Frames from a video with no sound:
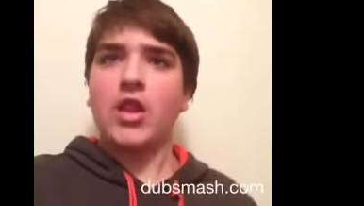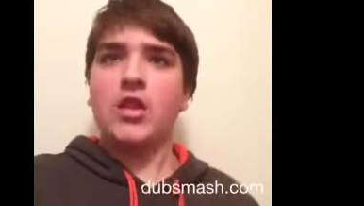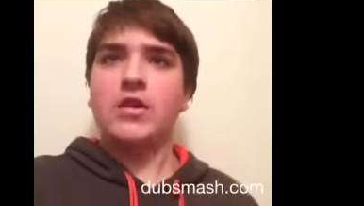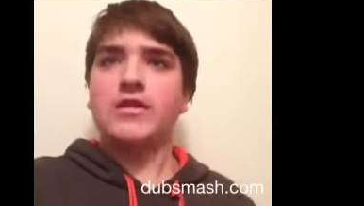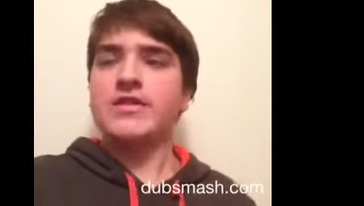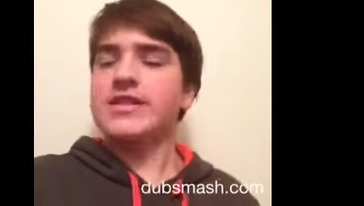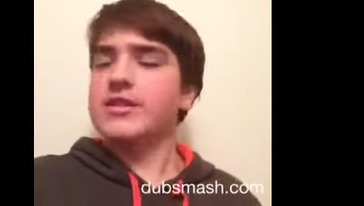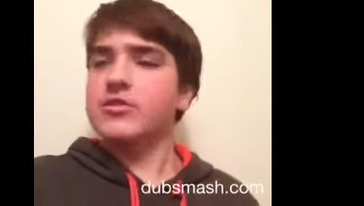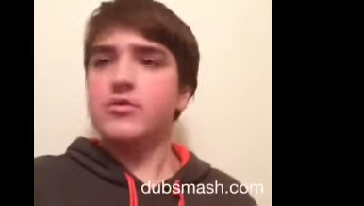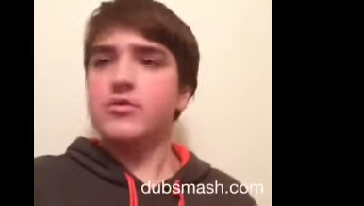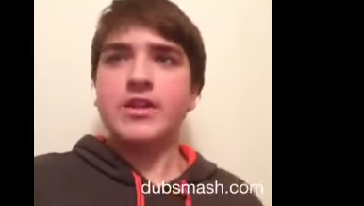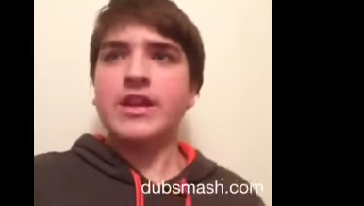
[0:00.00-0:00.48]
and
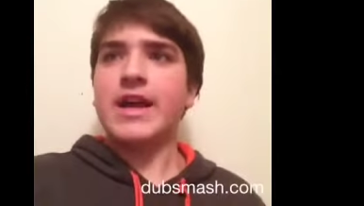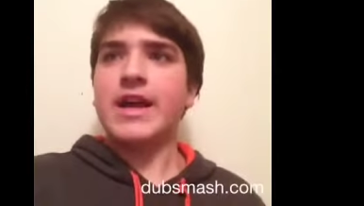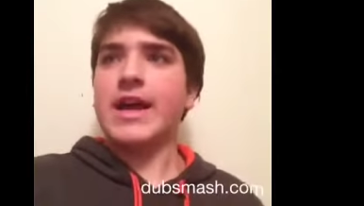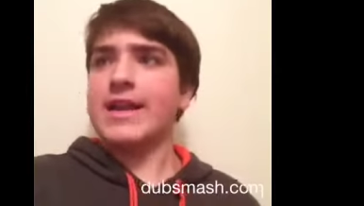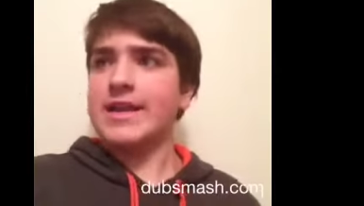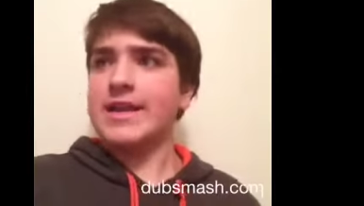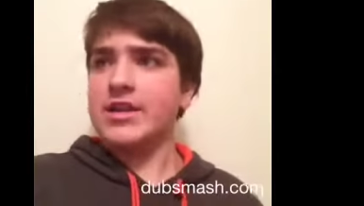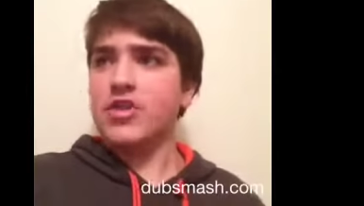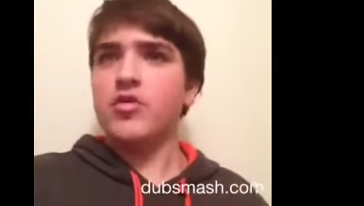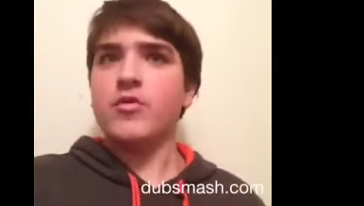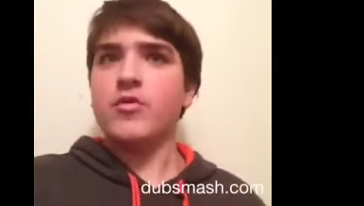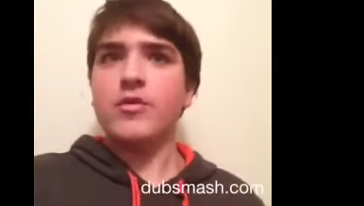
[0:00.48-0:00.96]
that's what you
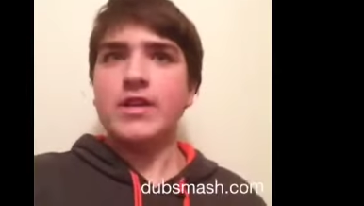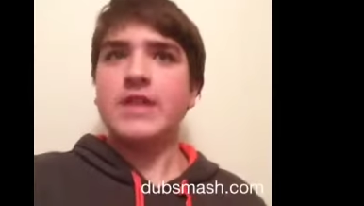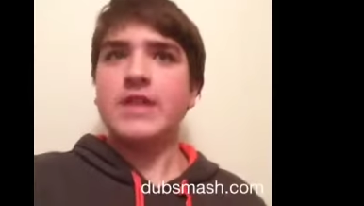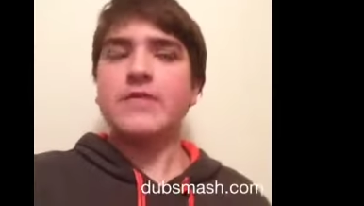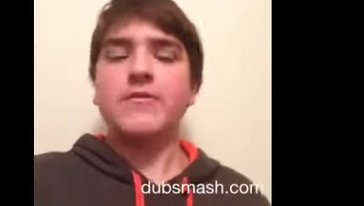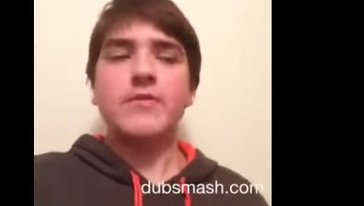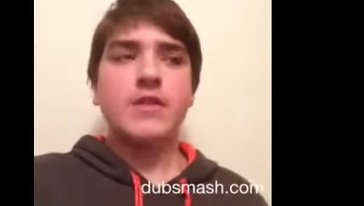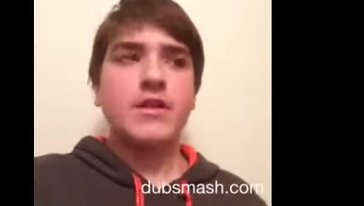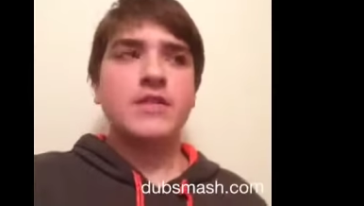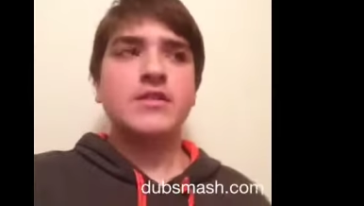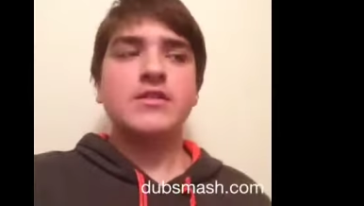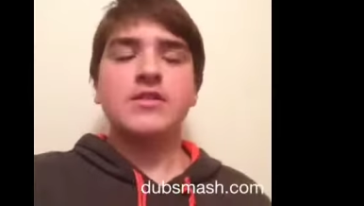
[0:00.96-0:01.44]
gotta do when you
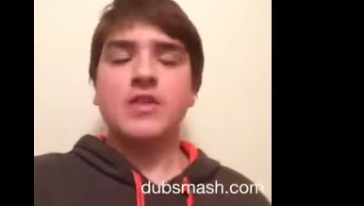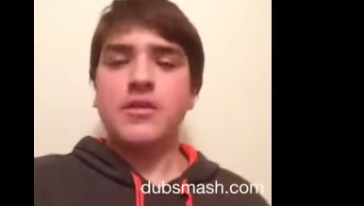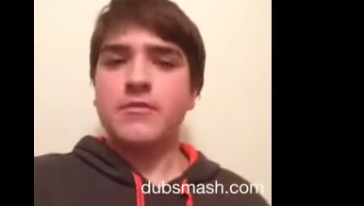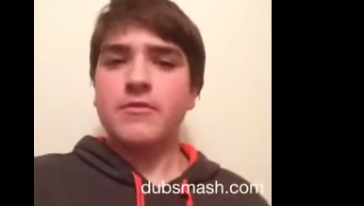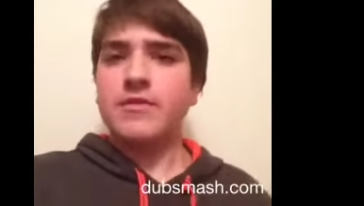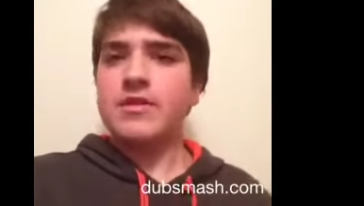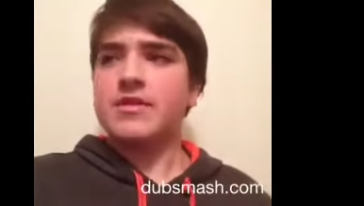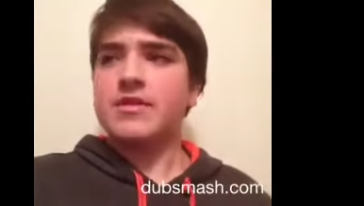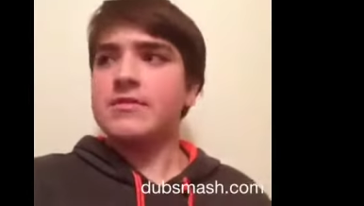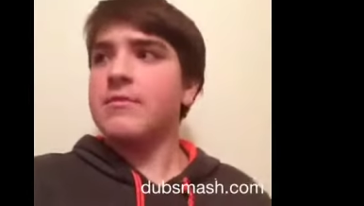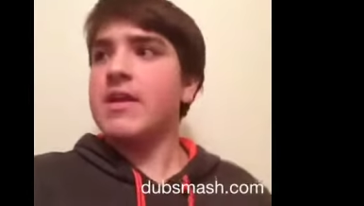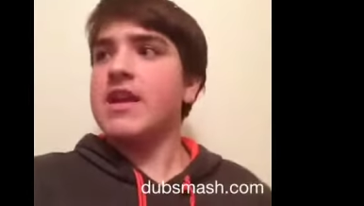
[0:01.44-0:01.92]
find
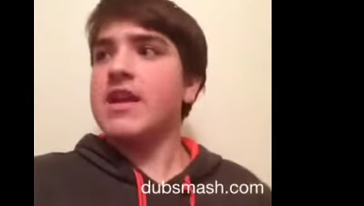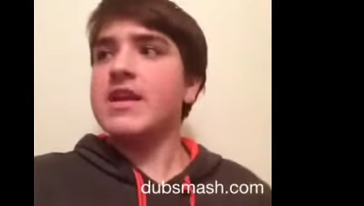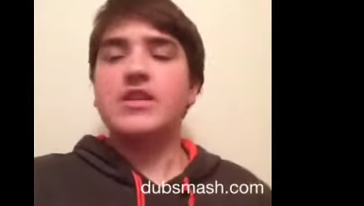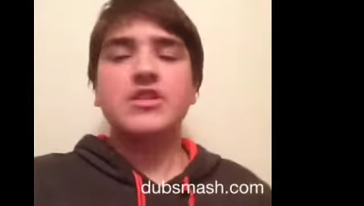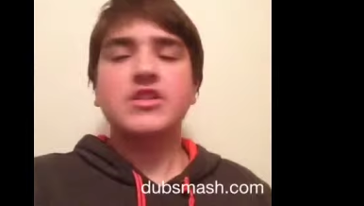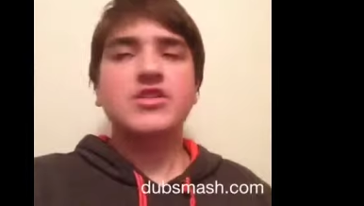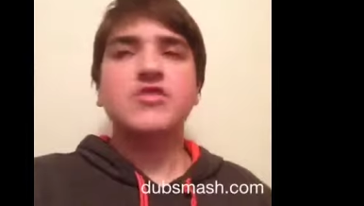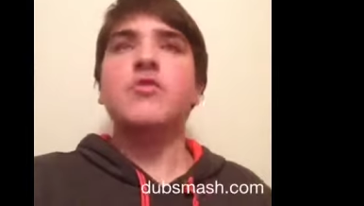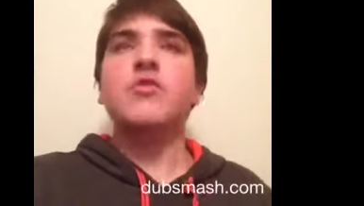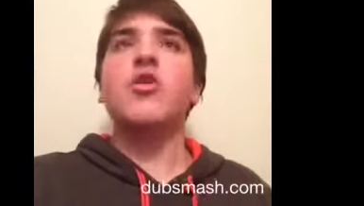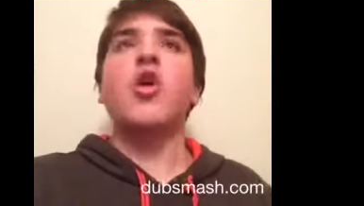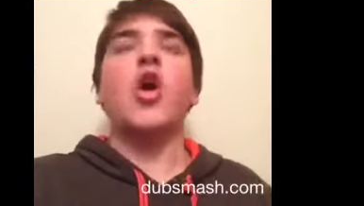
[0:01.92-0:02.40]
yourself in a
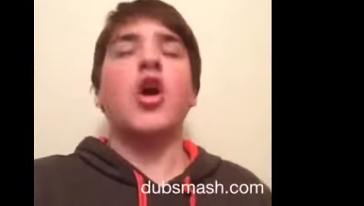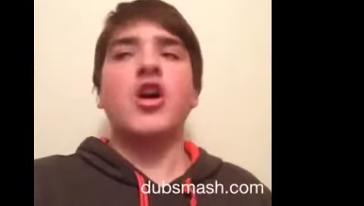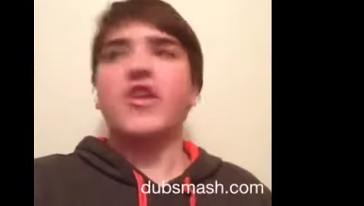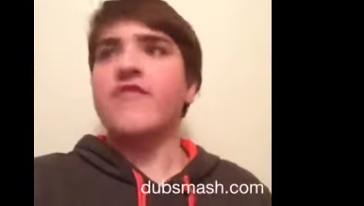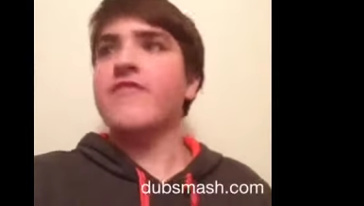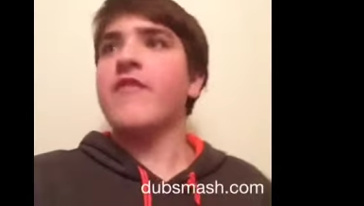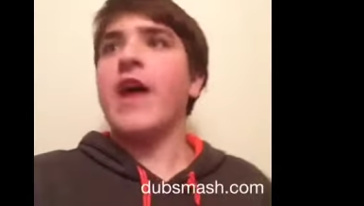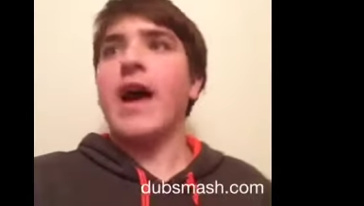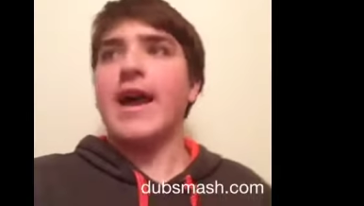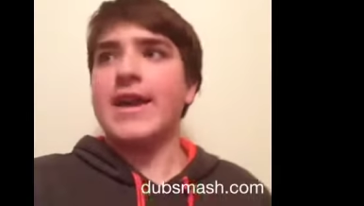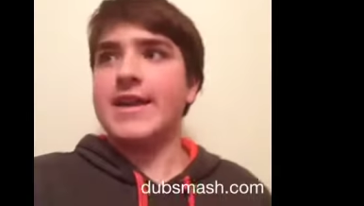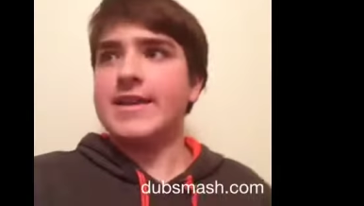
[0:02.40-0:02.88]
vicious
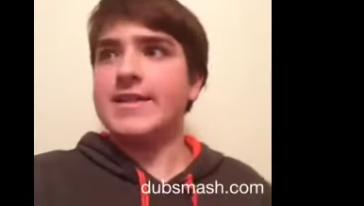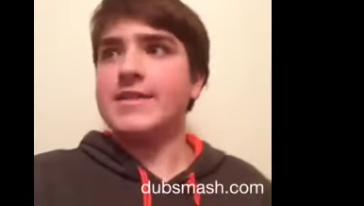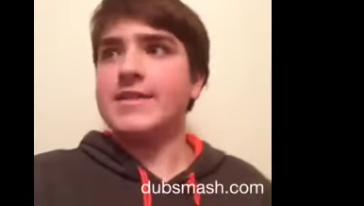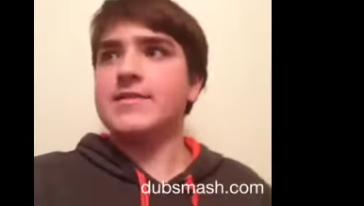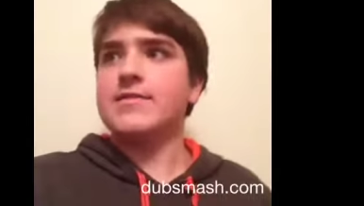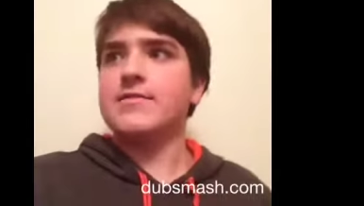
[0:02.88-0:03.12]
cockfight.